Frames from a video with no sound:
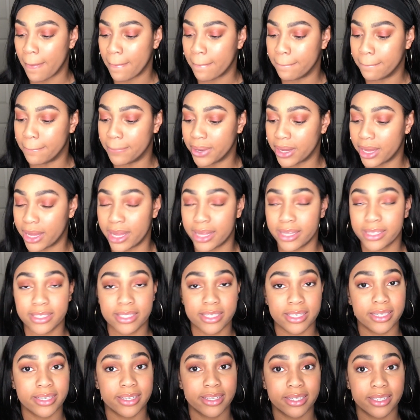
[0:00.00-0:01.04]
But
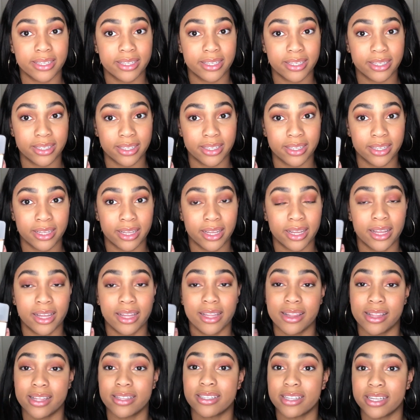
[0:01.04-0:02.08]

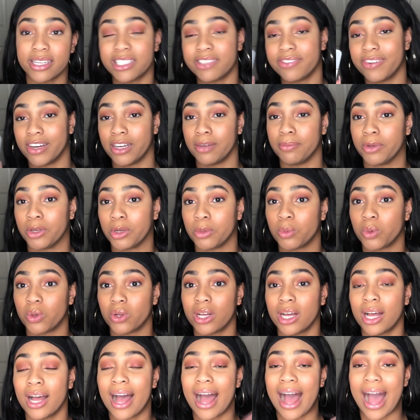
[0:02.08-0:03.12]
this is very buildable.
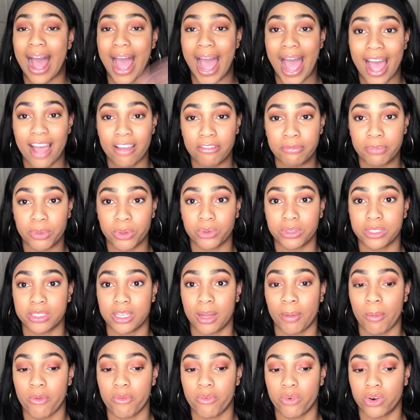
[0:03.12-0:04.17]
I have built it up
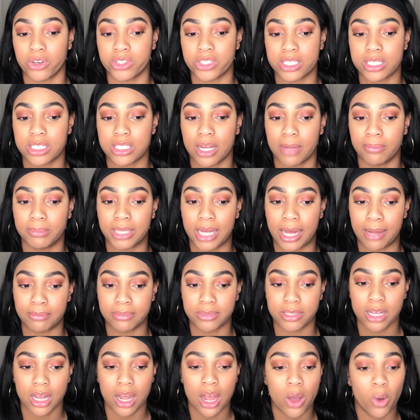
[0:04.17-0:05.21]
before, just sometimes
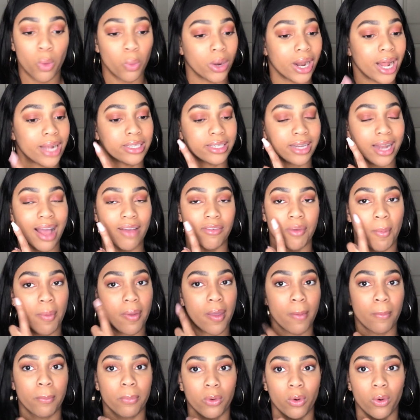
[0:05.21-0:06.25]
when I did have a
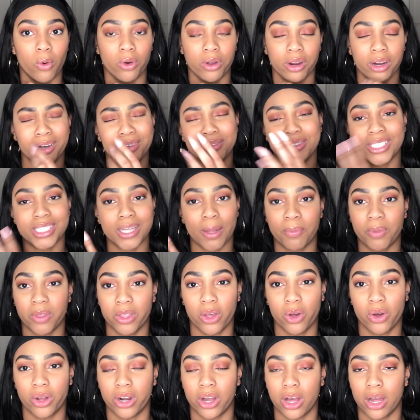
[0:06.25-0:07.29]
pimple or something
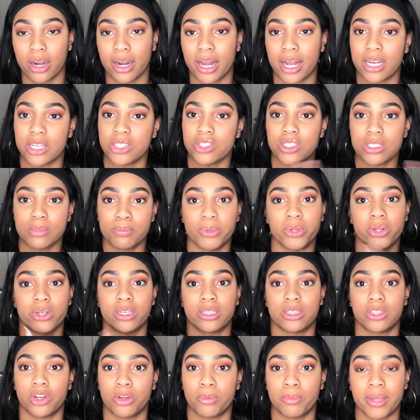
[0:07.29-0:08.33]
going on and I just built it a
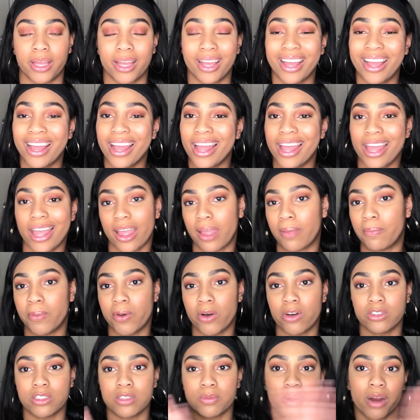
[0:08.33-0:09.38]
little bit. It
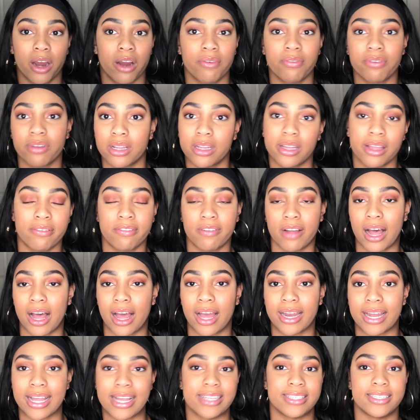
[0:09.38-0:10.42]
builds perfectly fine.
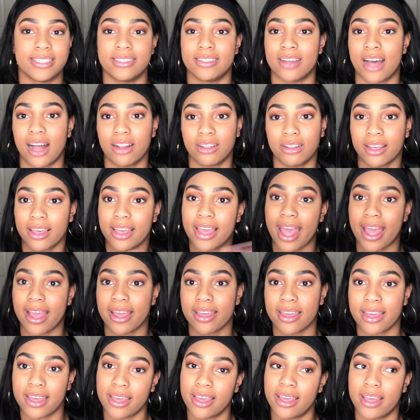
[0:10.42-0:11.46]
It did not look
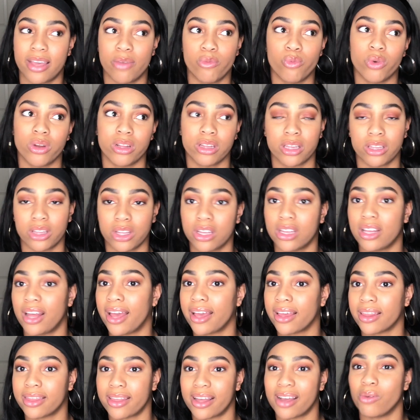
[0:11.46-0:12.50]
cakey. It really looked like
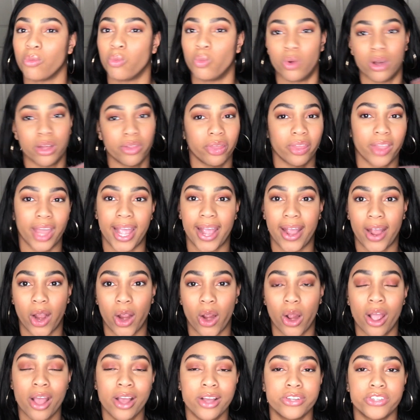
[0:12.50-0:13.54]
that one layer
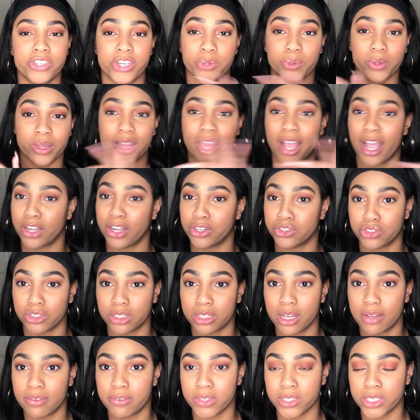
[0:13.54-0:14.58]
just with extra
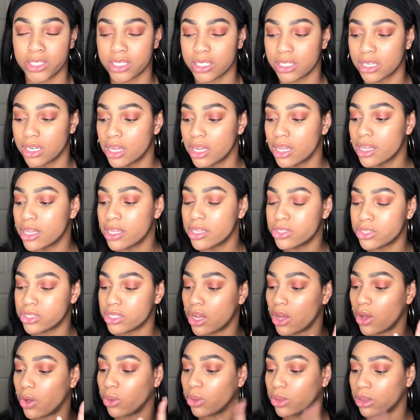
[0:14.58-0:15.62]
coverage.
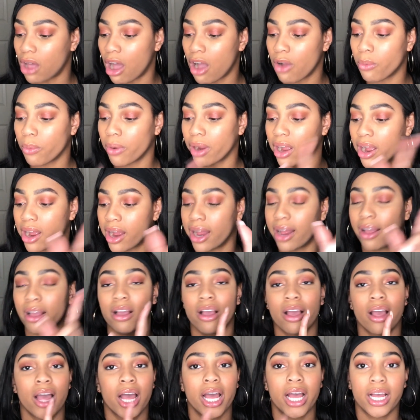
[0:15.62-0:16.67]
So long wearing,
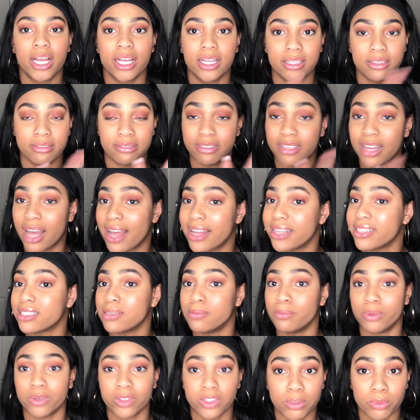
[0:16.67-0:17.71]
nice
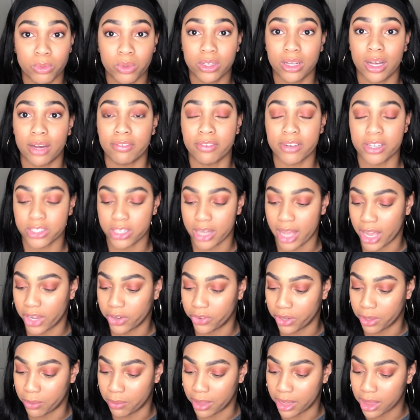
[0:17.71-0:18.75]
buildable coverage, I agree
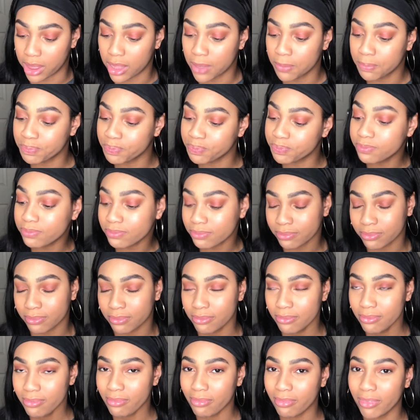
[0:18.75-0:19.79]
with.
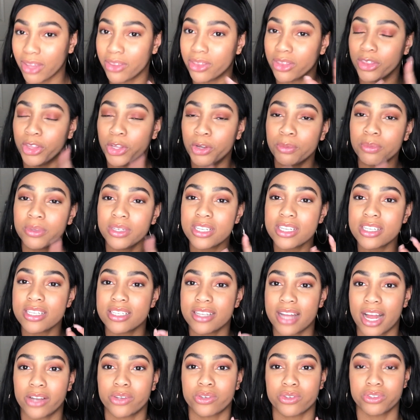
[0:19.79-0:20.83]
Luminous
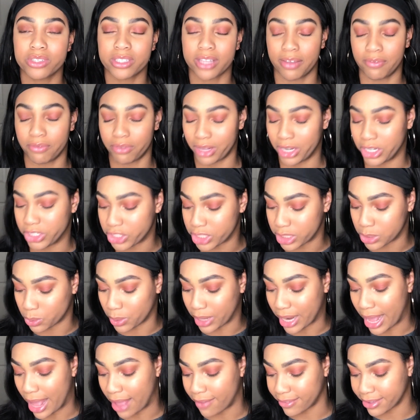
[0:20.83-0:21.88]
natural skin finish is where I
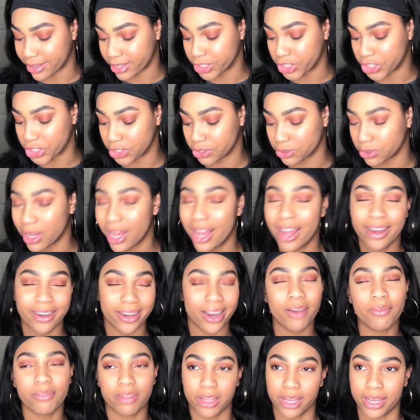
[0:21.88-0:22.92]
have an issue. Not
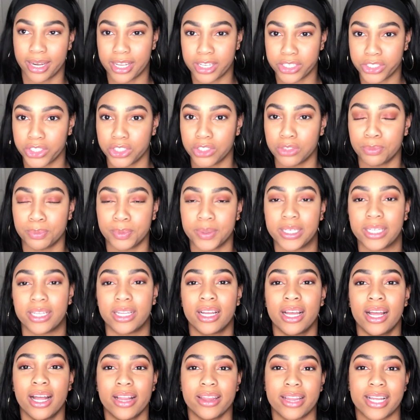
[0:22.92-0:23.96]
really an issue, but
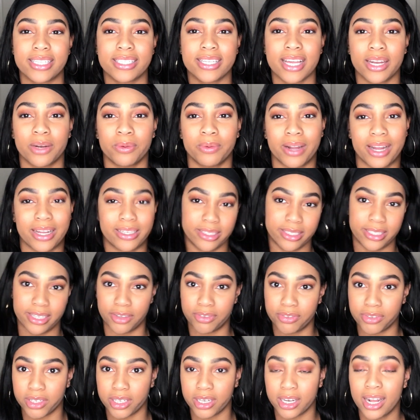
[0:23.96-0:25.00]
that's kind of where I
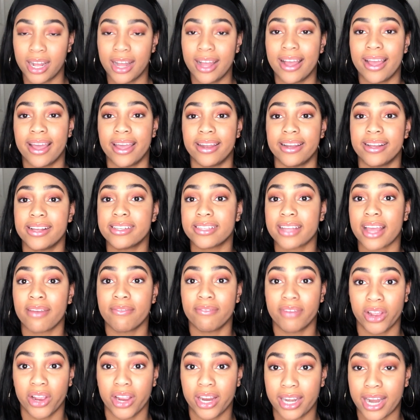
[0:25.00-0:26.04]
differ. It is a
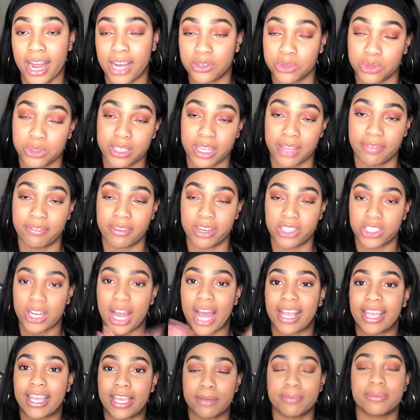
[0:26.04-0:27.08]
very natural skin finish. I
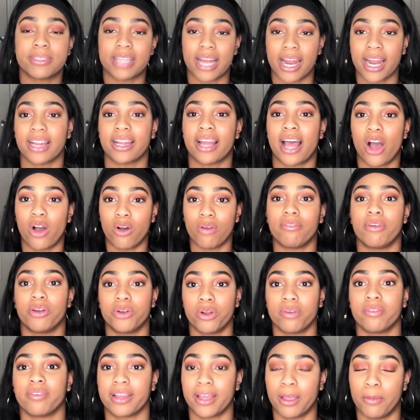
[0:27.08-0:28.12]
keep saying that over and over
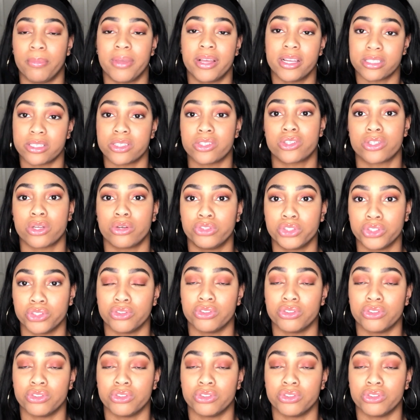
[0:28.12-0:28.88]
again because it's so true.